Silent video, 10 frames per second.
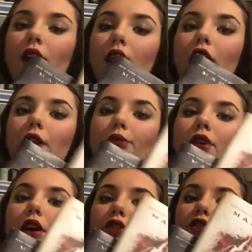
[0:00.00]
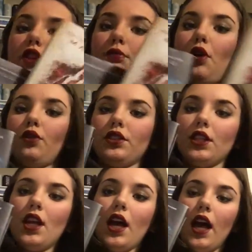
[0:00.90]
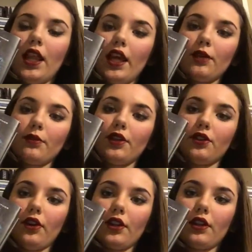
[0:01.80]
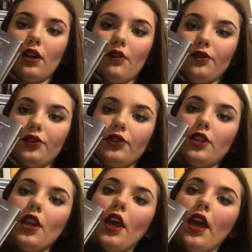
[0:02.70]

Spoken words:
I like Prodigy the most. I like my dark covers.